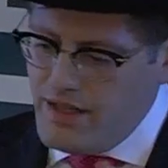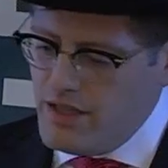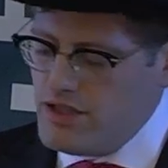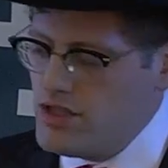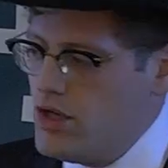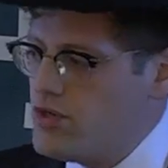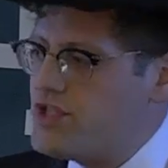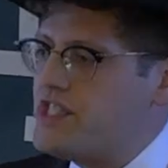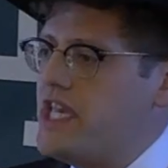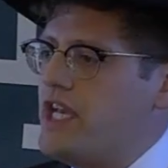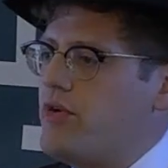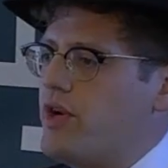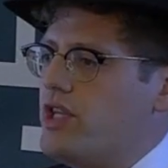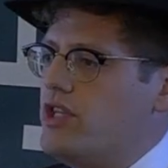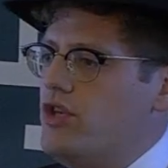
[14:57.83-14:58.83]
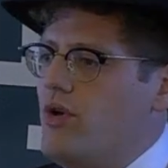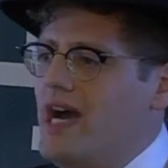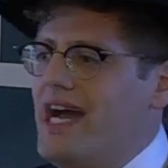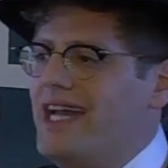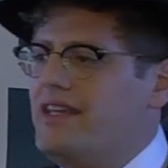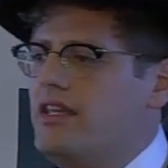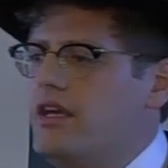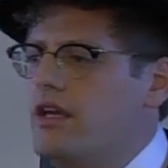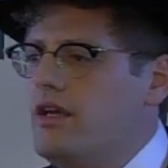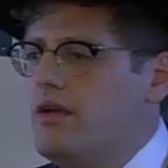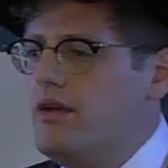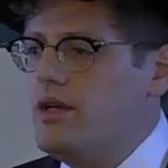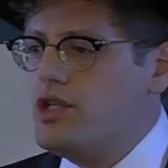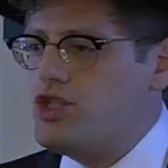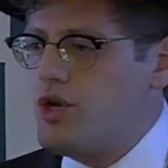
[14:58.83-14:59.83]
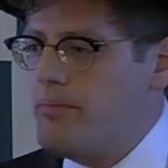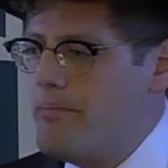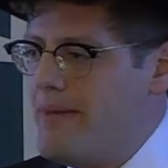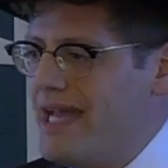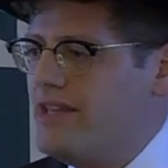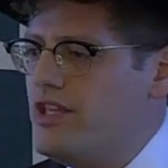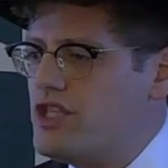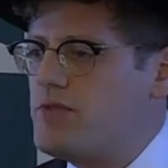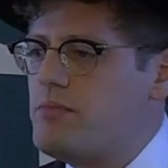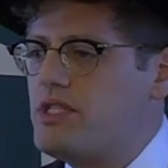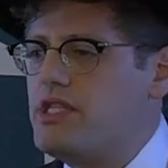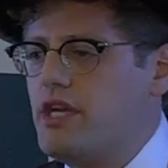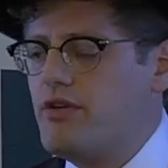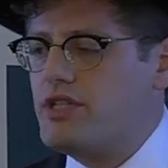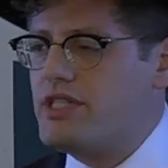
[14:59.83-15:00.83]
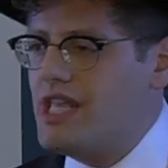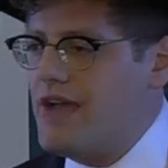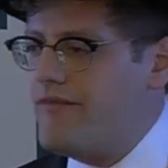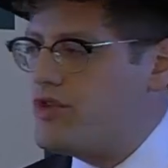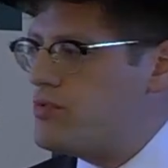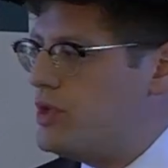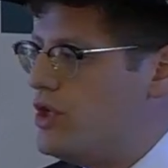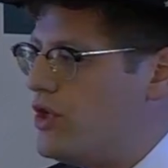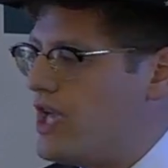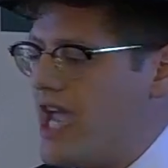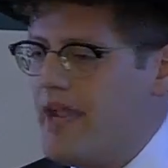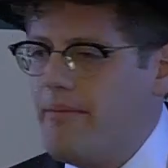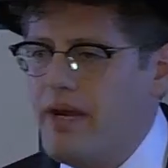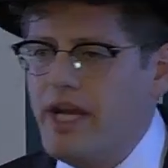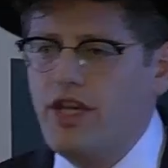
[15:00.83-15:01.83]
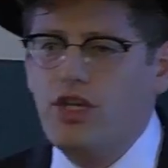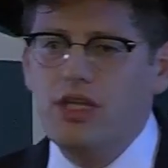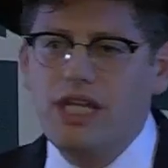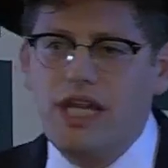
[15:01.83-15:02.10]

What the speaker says: It's no secret you had Tremendous Mesiras Nefesh when you came here. You